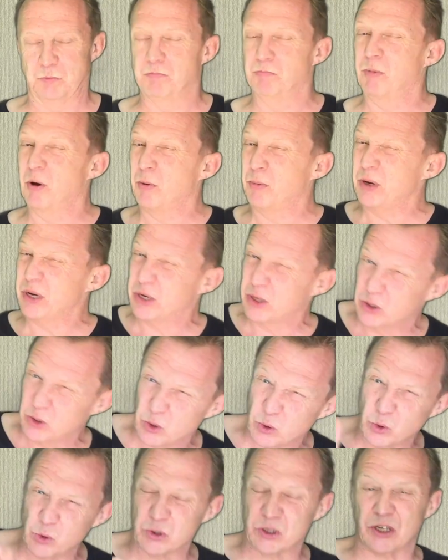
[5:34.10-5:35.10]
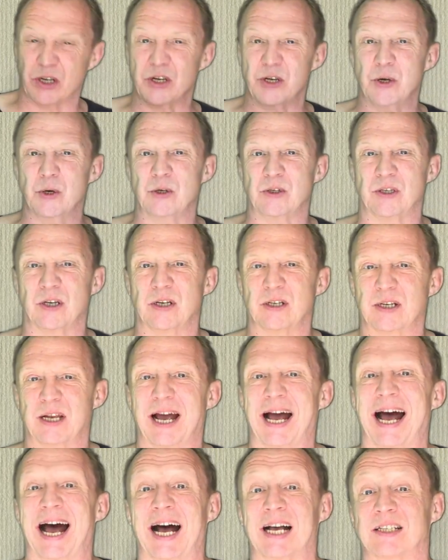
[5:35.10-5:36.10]
But we can also use it
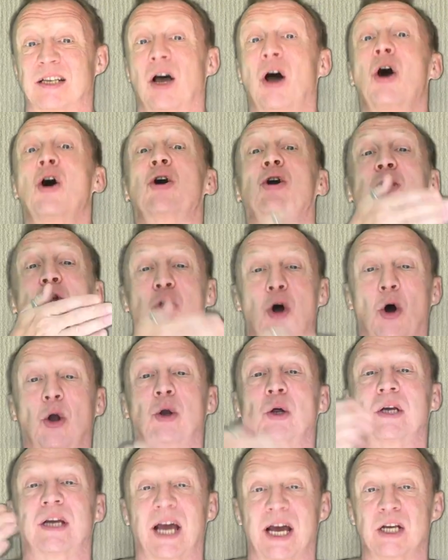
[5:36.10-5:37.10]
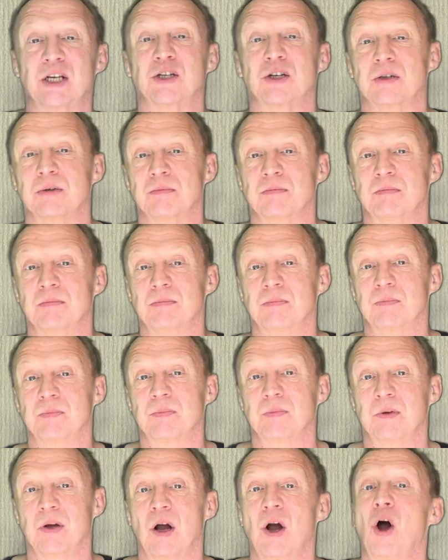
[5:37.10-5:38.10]
as a collocation.
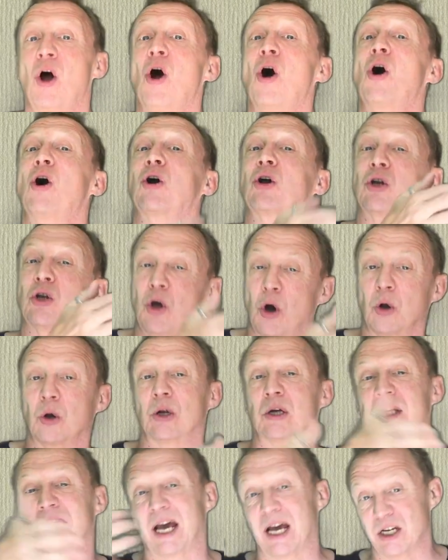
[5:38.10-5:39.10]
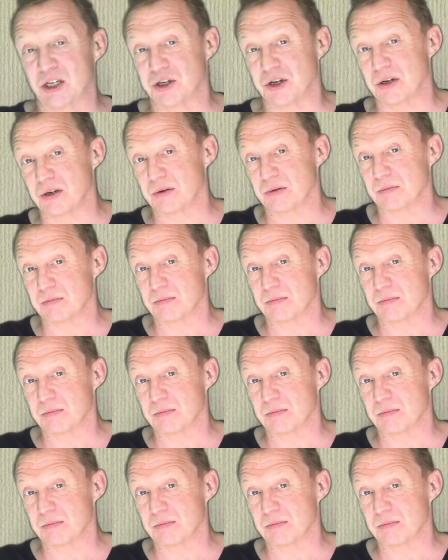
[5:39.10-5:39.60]
Collocation.